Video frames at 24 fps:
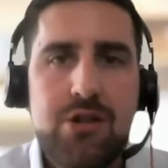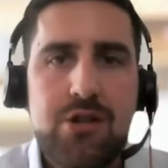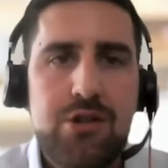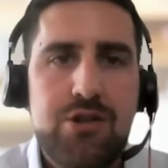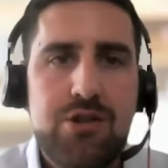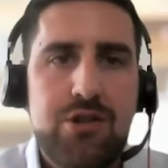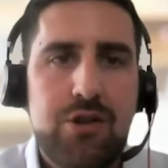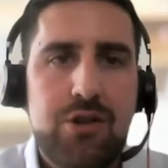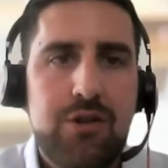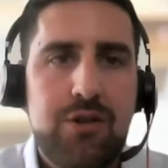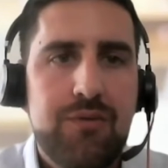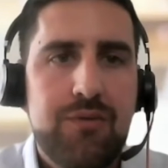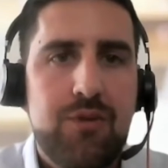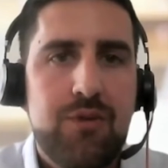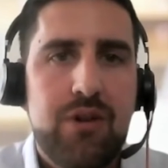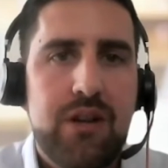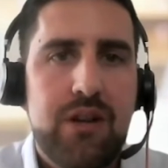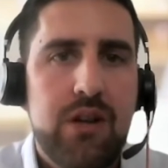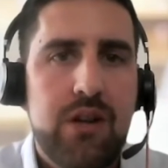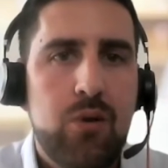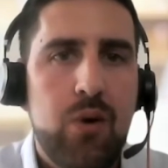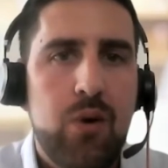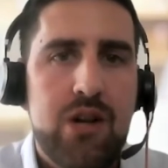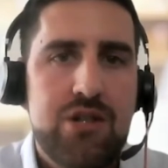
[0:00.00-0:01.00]
or so for
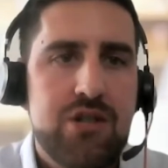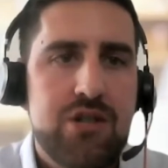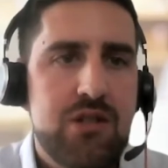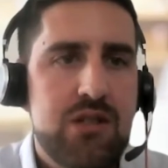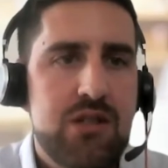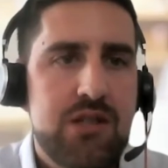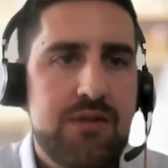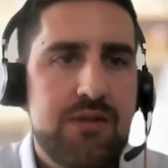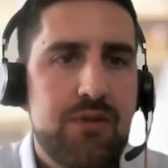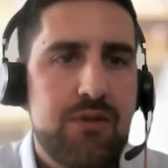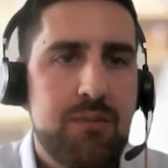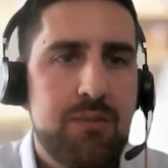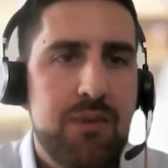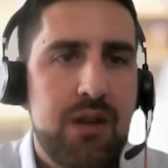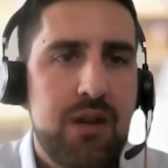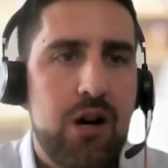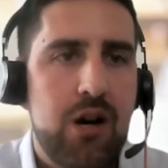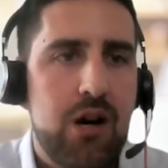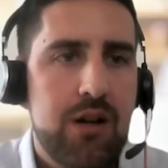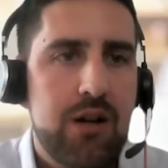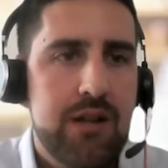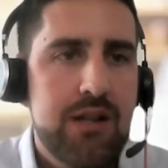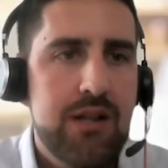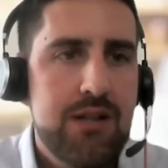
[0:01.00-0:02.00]
any questions from the
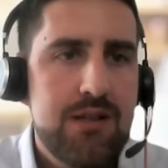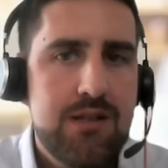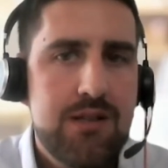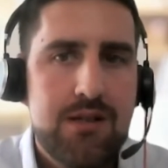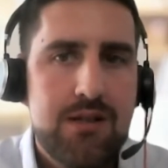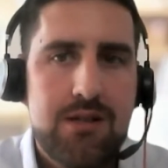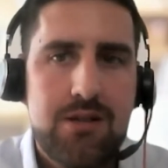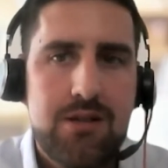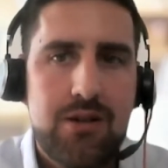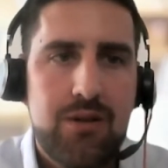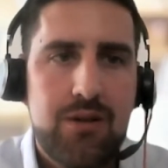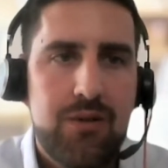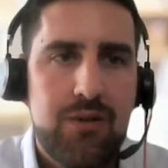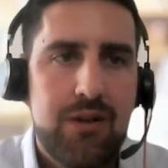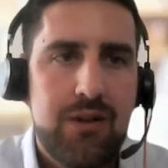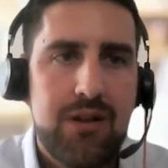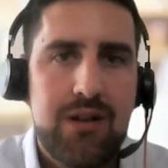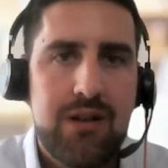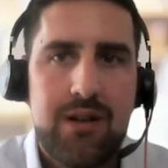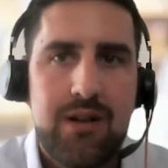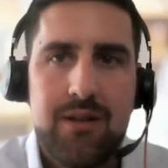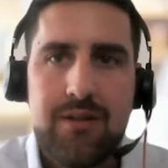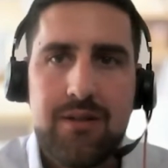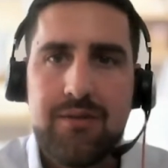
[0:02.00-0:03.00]
audience.
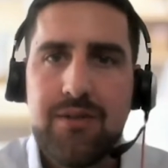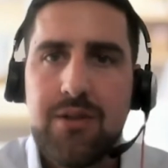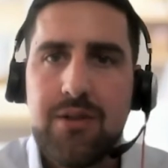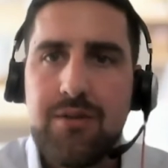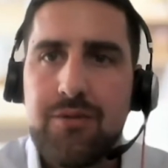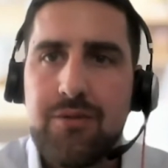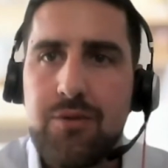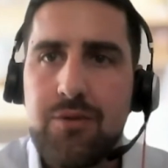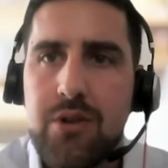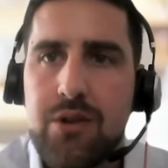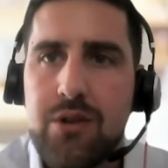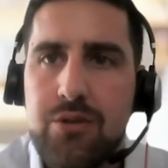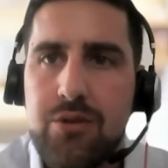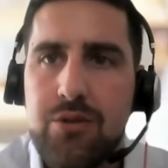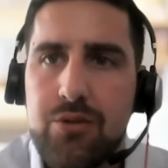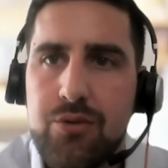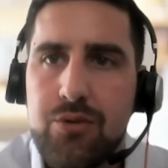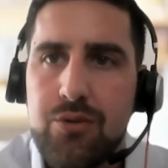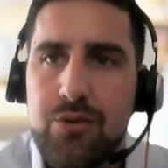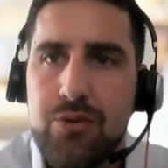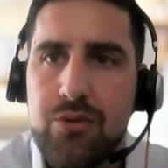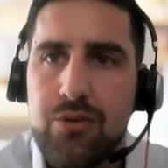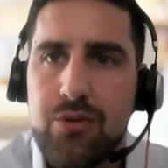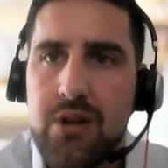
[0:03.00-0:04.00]
So feel free
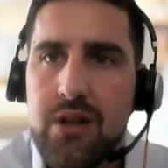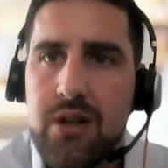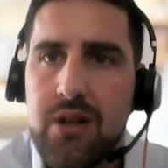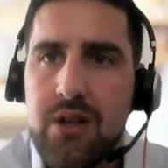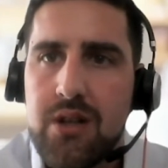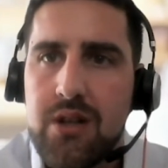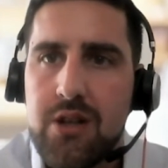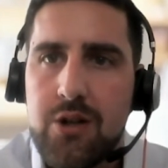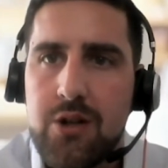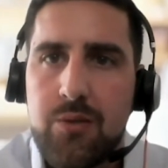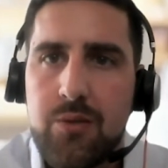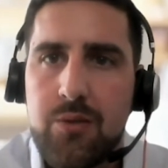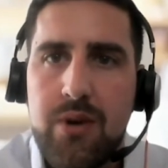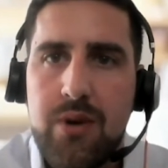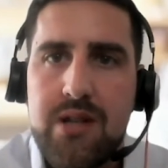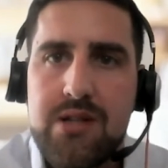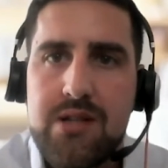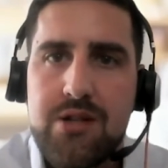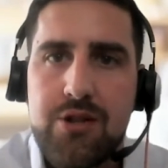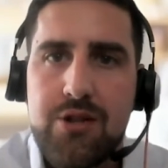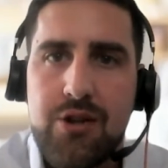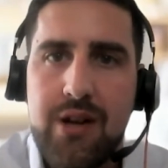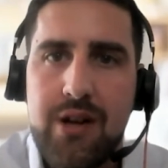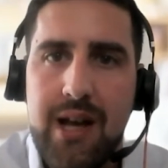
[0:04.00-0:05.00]
to
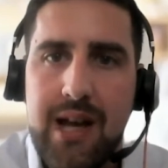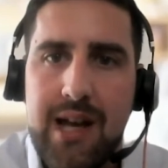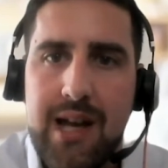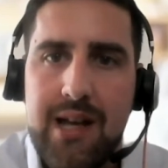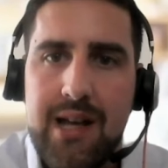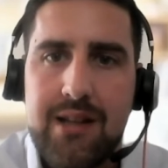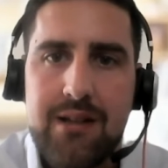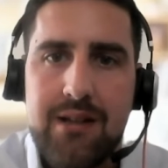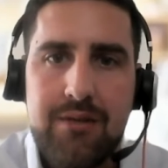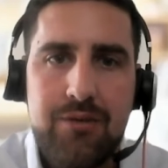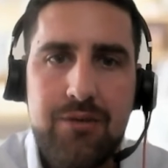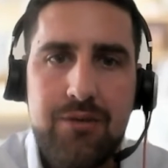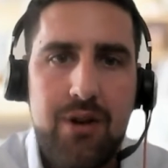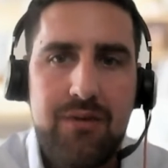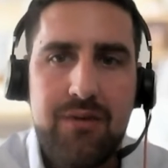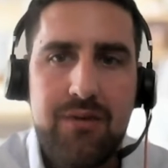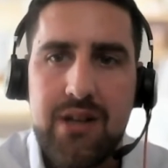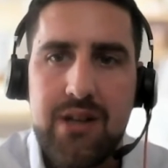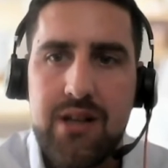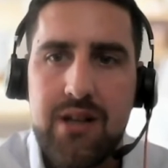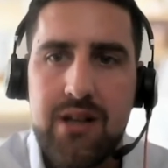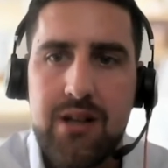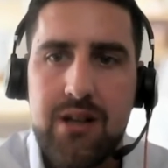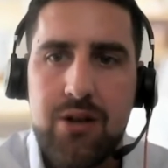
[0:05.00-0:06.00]
raise your hand if you have
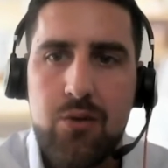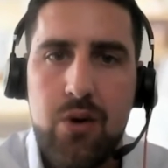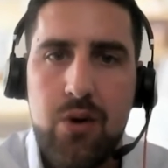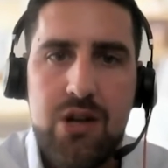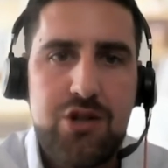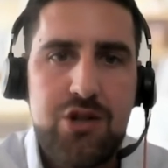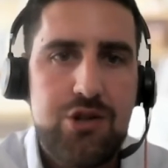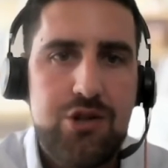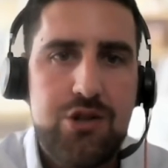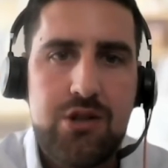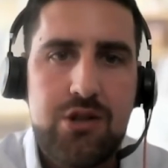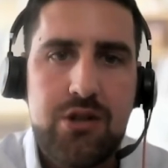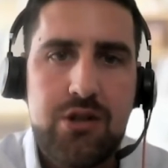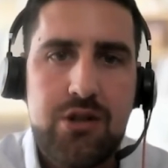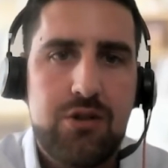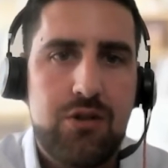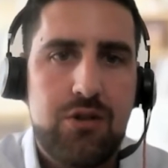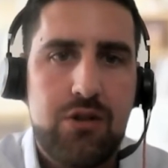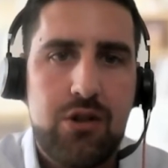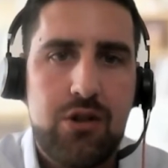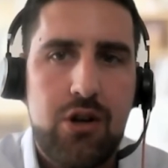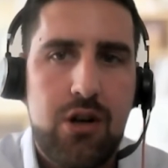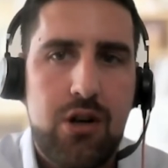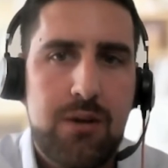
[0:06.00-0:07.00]
any question
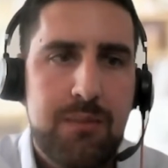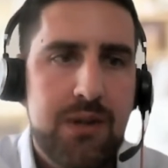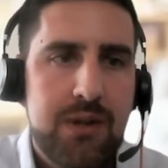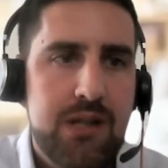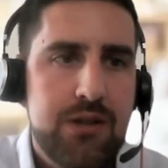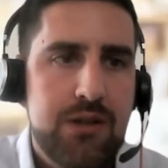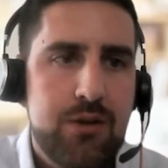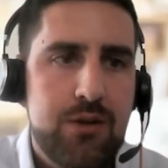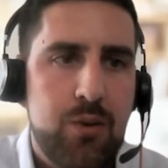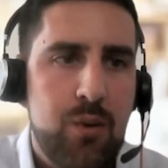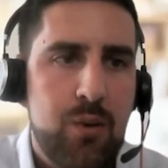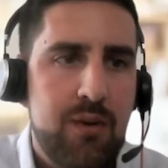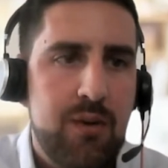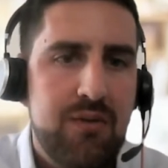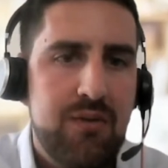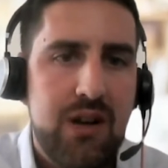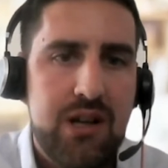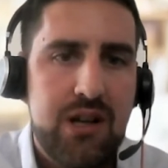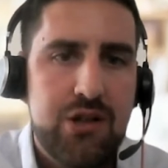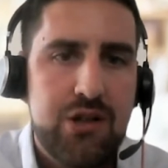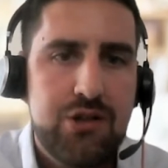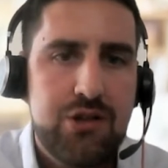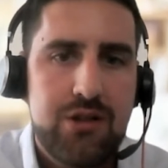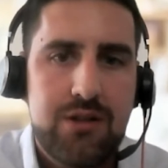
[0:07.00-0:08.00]
or comment or
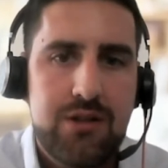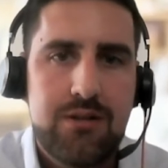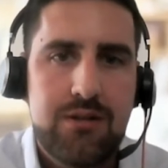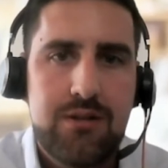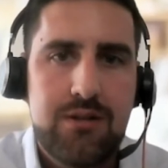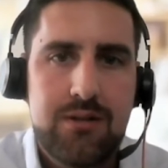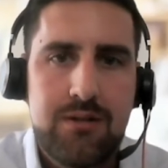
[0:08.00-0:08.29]
reflection.